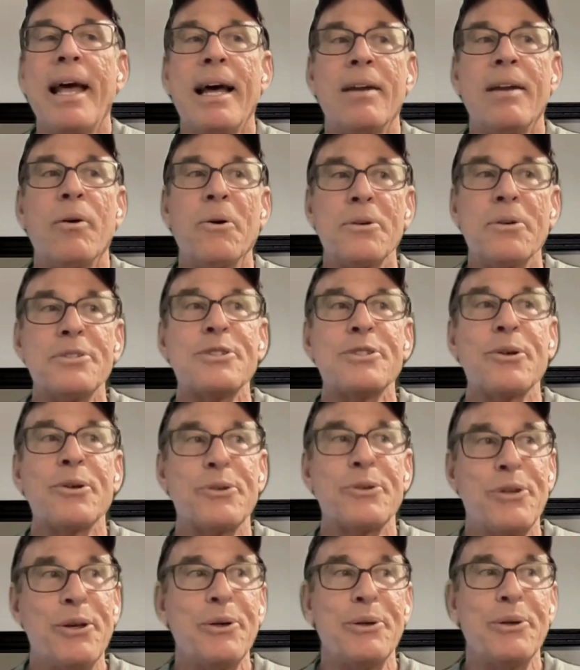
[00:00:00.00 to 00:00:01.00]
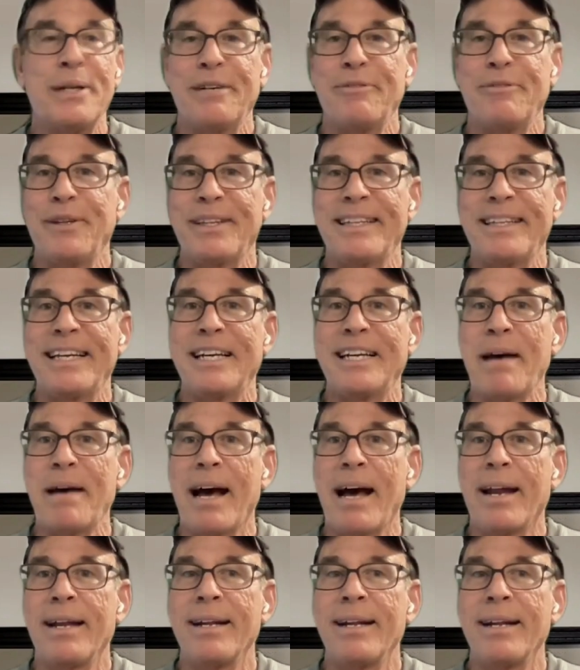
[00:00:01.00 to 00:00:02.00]
And also, too, if you think
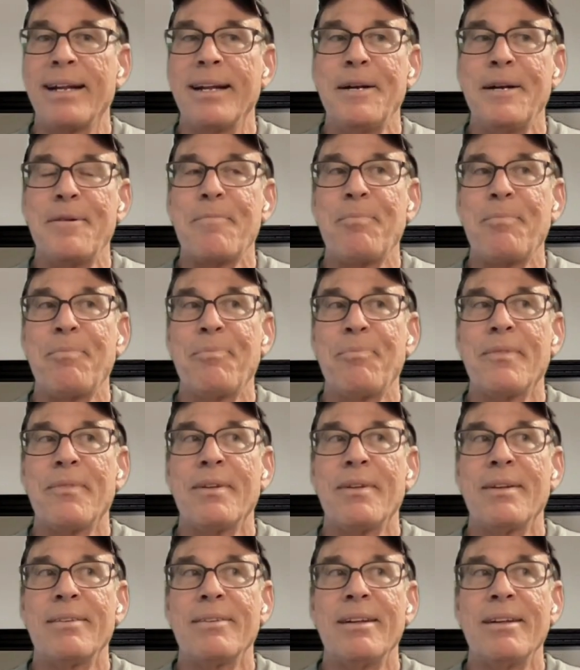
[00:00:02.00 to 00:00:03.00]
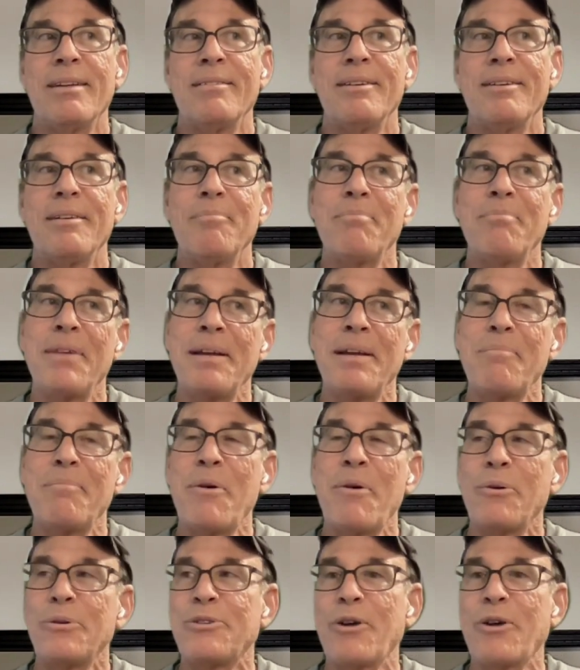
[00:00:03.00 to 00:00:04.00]
about it, I
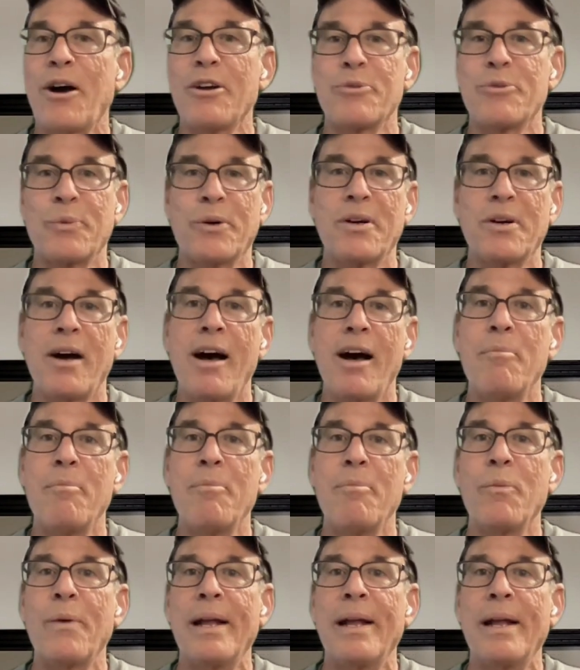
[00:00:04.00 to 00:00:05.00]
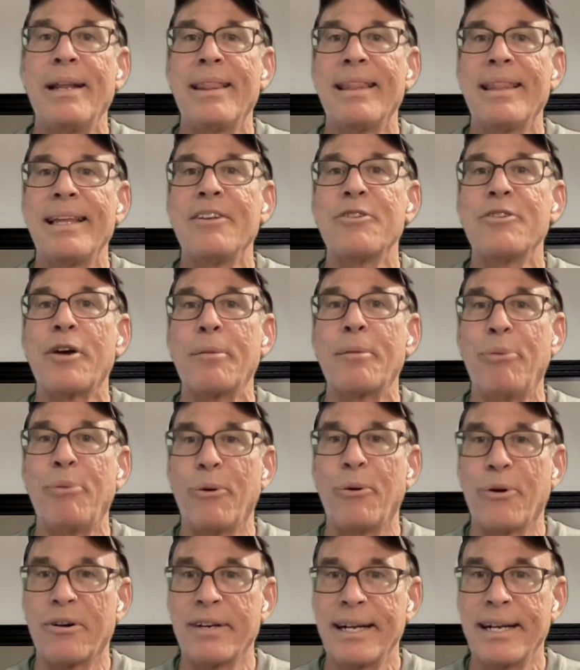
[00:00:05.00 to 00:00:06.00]
mean, most dogs will come when things are
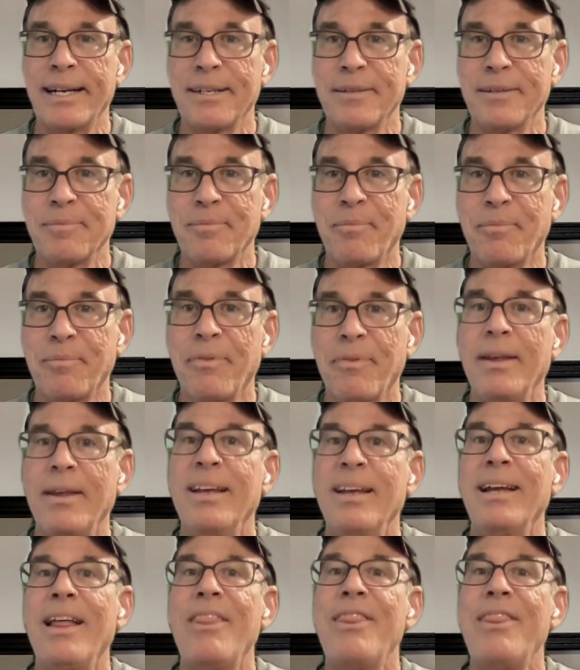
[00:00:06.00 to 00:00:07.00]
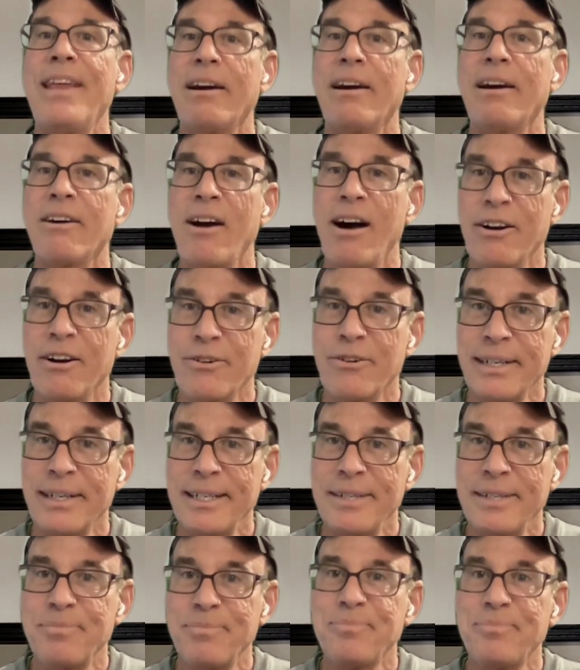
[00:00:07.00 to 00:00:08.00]
boring, they're
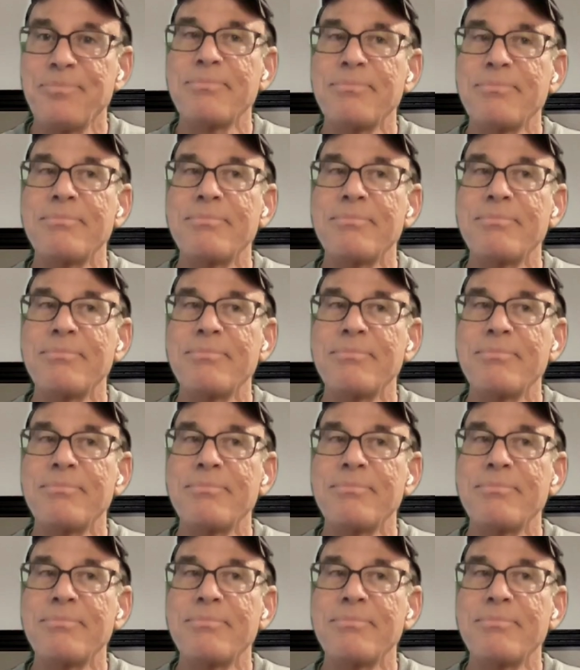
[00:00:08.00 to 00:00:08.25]
hungry,